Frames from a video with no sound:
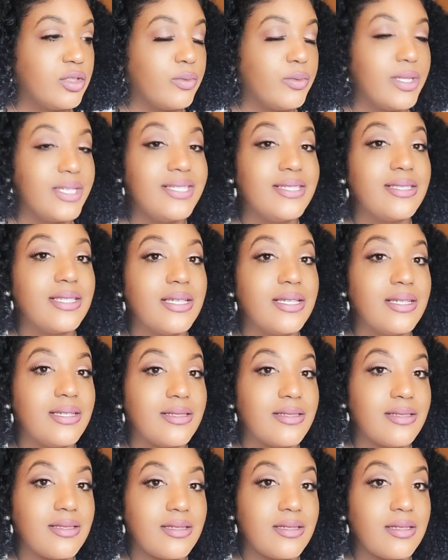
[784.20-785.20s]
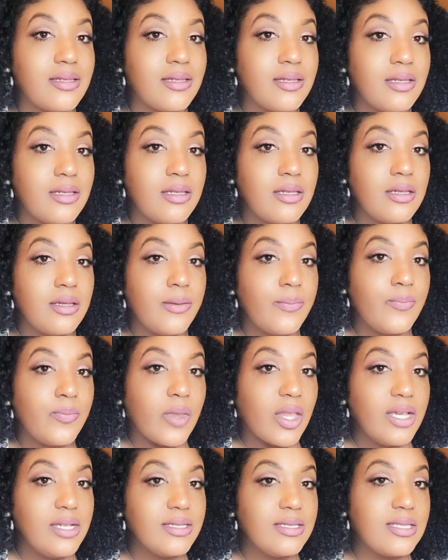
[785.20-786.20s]
to resist.
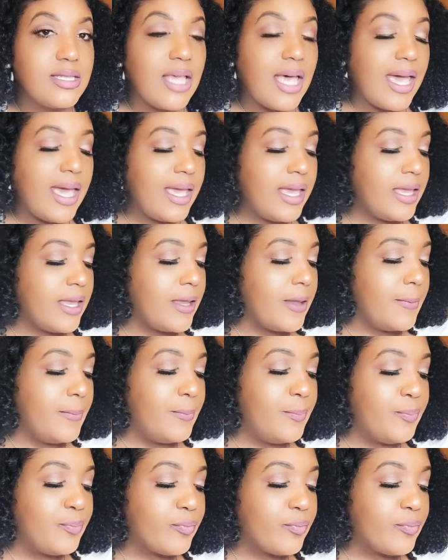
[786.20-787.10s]
It's like,